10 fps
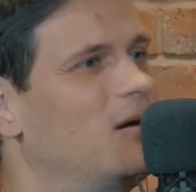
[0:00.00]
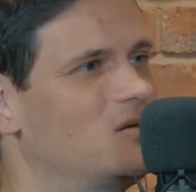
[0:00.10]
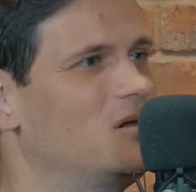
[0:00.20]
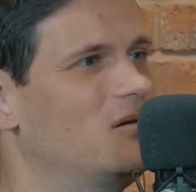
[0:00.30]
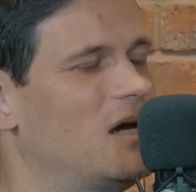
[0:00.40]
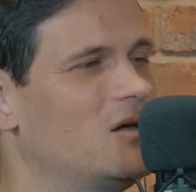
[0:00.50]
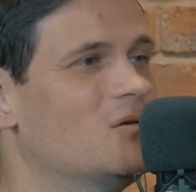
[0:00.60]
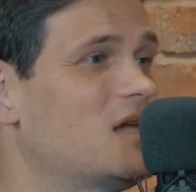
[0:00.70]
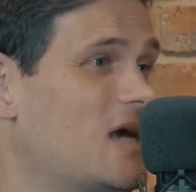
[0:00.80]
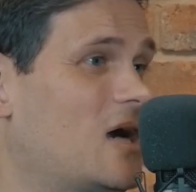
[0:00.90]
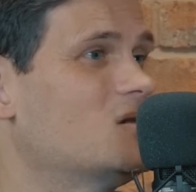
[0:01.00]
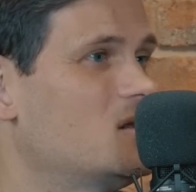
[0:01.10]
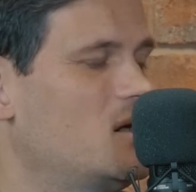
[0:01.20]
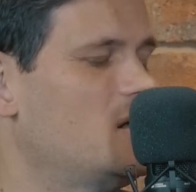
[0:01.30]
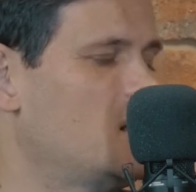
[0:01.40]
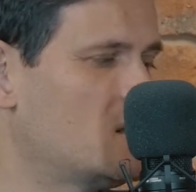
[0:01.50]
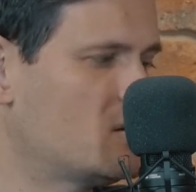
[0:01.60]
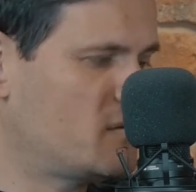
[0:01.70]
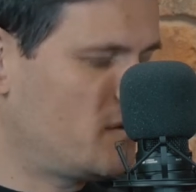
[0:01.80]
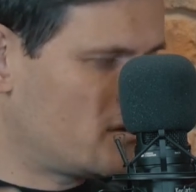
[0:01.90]
out how to do that. You don't say how to do it, it
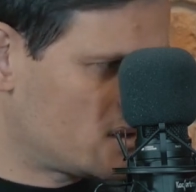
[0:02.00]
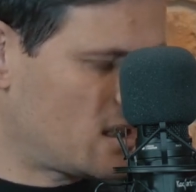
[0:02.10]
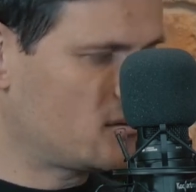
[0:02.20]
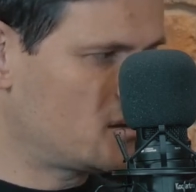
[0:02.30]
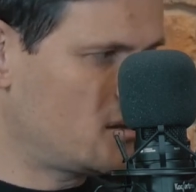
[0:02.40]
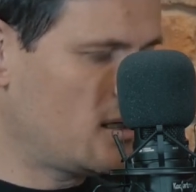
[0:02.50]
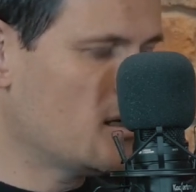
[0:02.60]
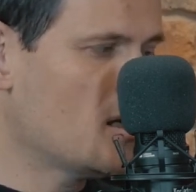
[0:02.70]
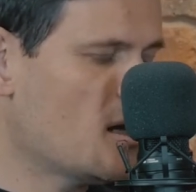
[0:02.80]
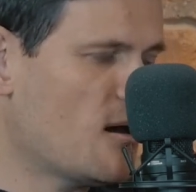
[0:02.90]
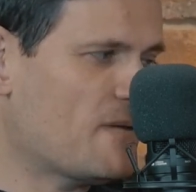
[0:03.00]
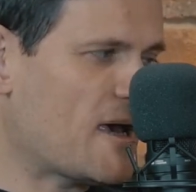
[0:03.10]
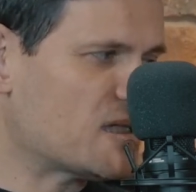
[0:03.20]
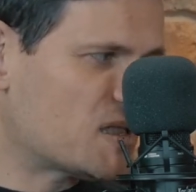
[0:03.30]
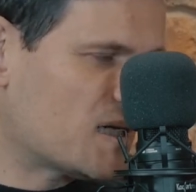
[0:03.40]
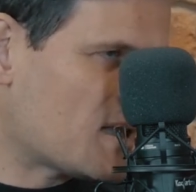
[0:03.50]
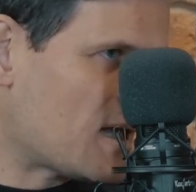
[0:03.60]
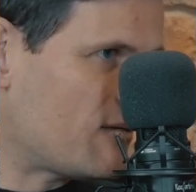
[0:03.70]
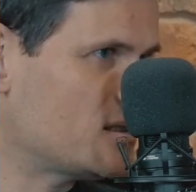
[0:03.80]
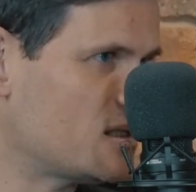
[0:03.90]
goes and figures out how to do it. And that's
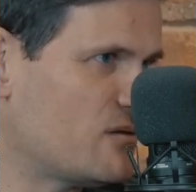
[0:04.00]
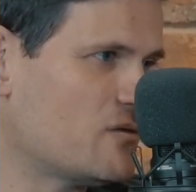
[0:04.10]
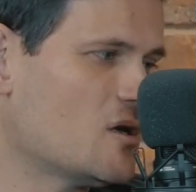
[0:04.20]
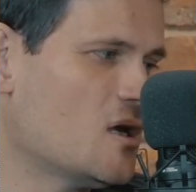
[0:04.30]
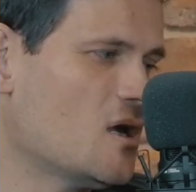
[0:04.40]
declarative.